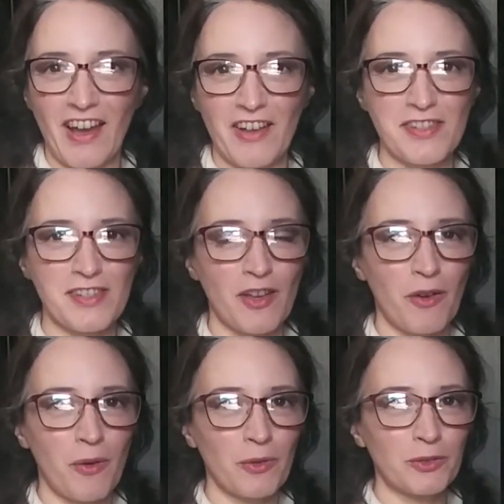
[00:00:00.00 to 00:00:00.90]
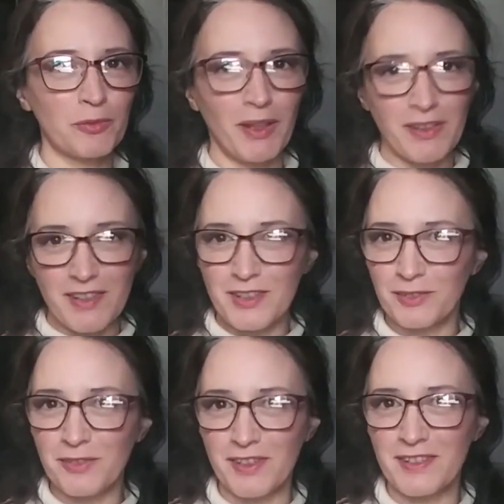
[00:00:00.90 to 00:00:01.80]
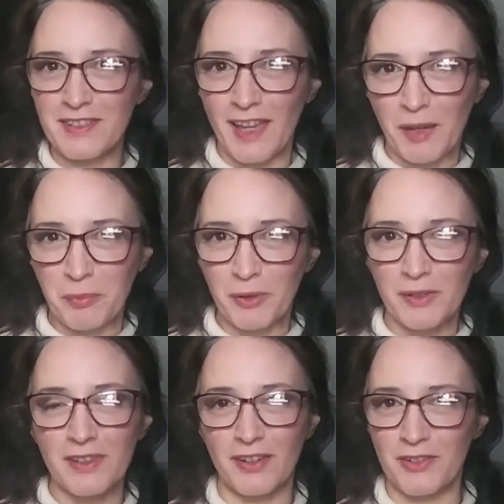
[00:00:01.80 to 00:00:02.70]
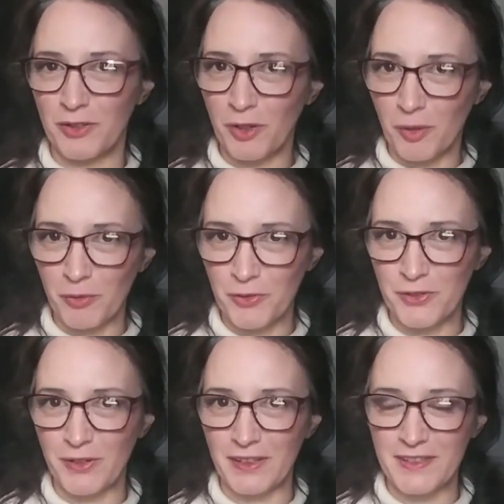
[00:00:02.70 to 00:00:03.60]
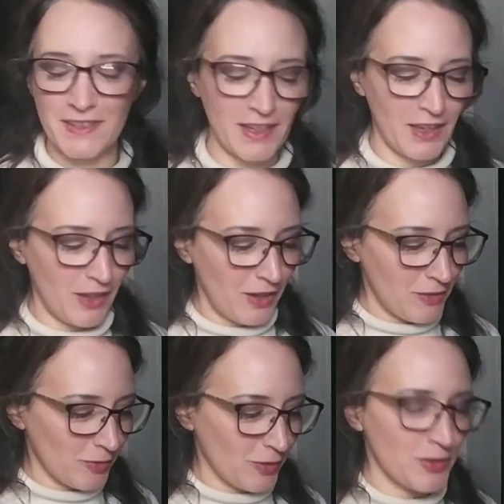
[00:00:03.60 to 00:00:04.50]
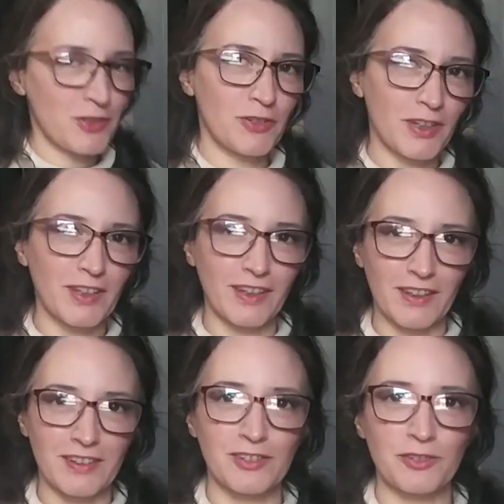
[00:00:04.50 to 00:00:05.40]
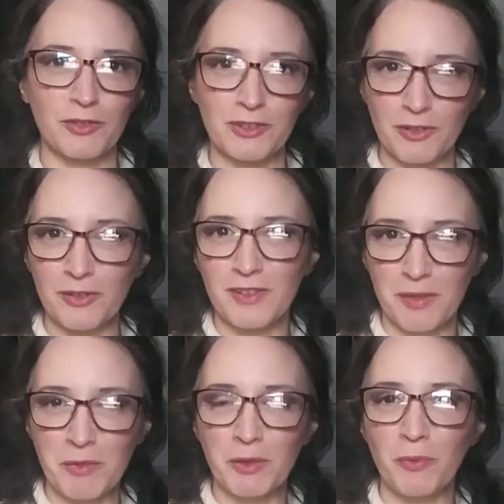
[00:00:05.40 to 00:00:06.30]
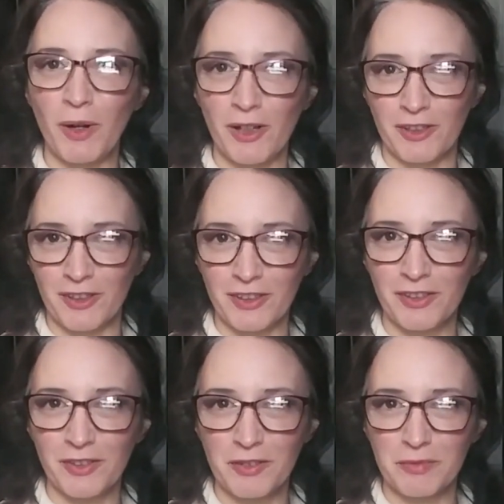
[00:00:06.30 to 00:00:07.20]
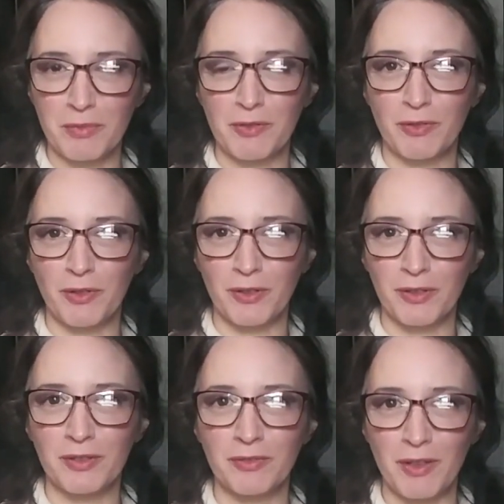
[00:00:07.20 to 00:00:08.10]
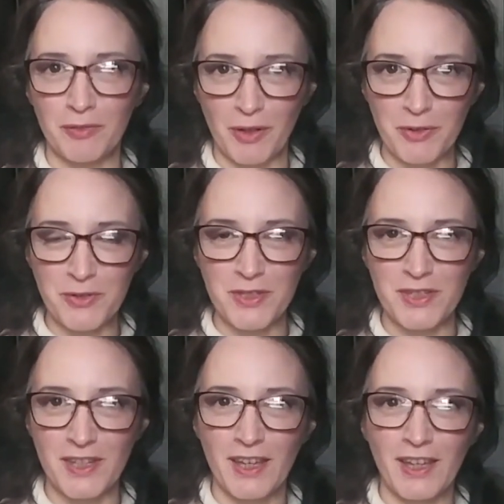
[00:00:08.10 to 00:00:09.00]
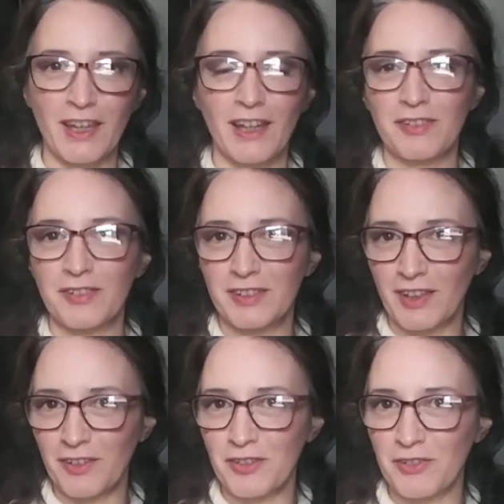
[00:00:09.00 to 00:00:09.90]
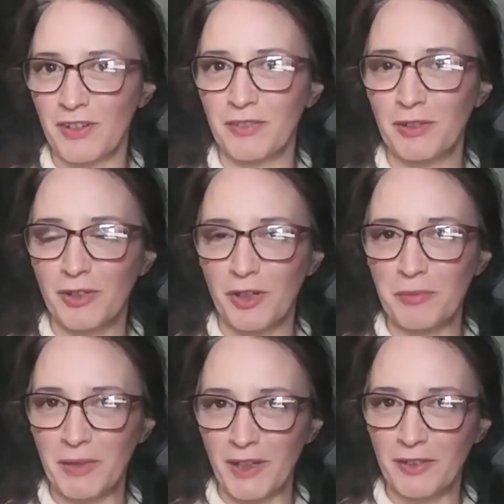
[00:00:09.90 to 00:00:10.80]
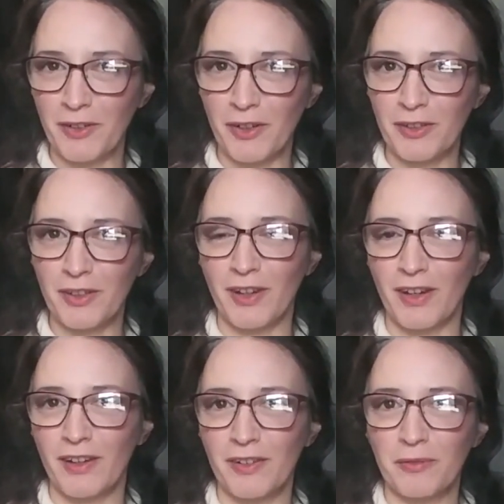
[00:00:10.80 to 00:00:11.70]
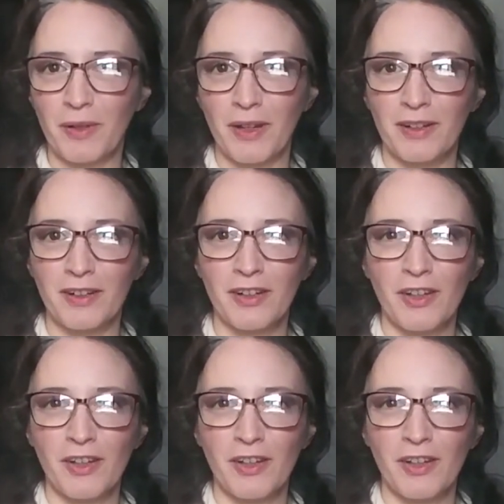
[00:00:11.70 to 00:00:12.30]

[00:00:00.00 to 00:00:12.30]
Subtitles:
So to make these two things happen, there's a couple tricks. First trick is to soak them in water before we roast, and the second trick will come later on, where